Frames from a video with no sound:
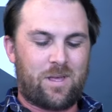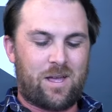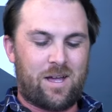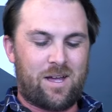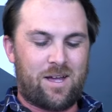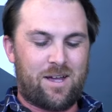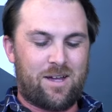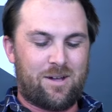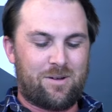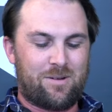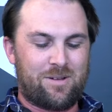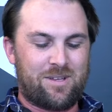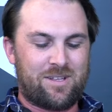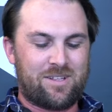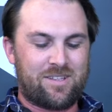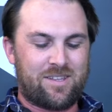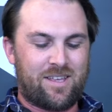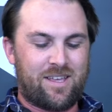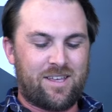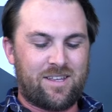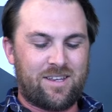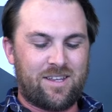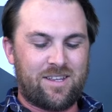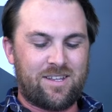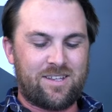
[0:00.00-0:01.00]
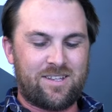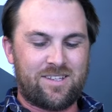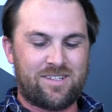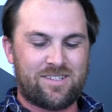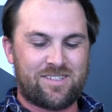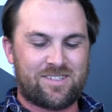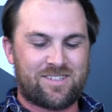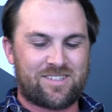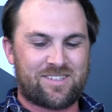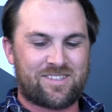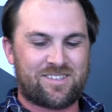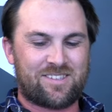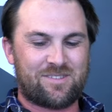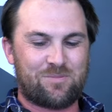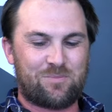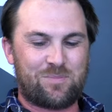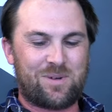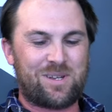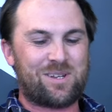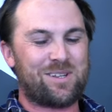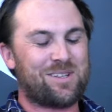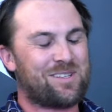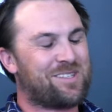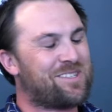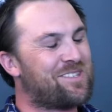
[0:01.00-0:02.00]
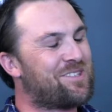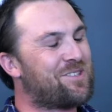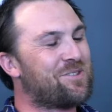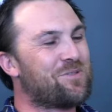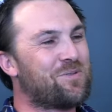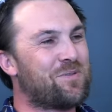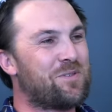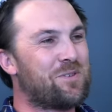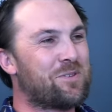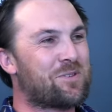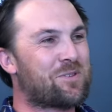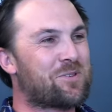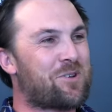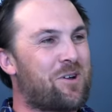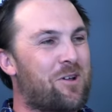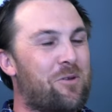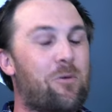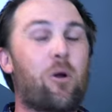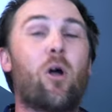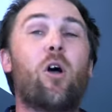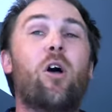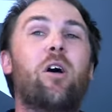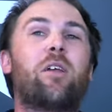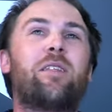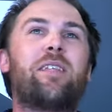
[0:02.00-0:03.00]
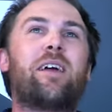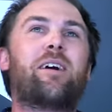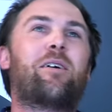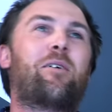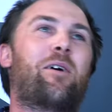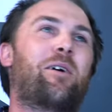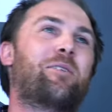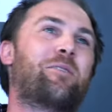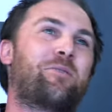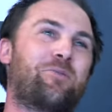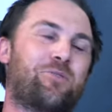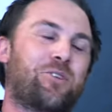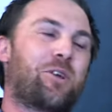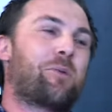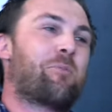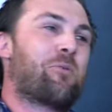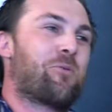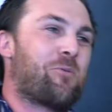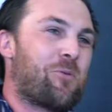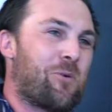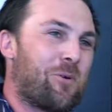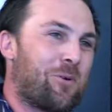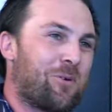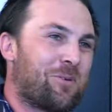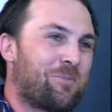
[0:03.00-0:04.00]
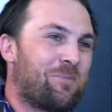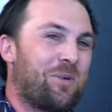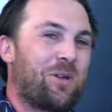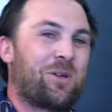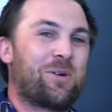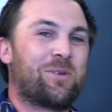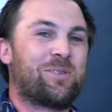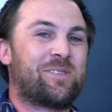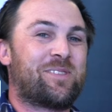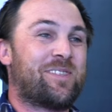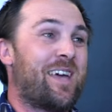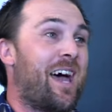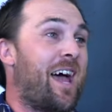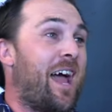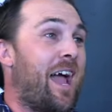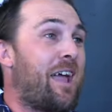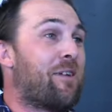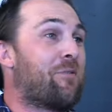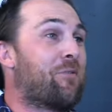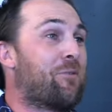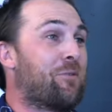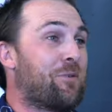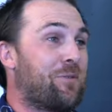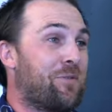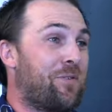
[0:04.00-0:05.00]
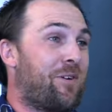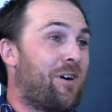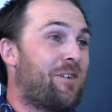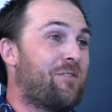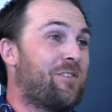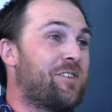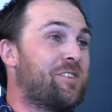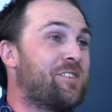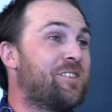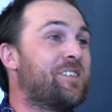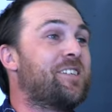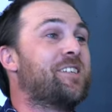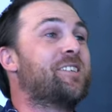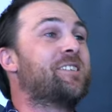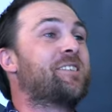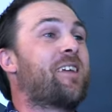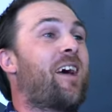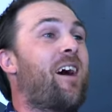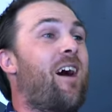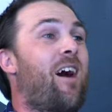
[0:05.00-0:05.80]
uh, it, it, it is, but it still feels kind of wrong. Now, uh, don't get me wrong, because that A45 engine is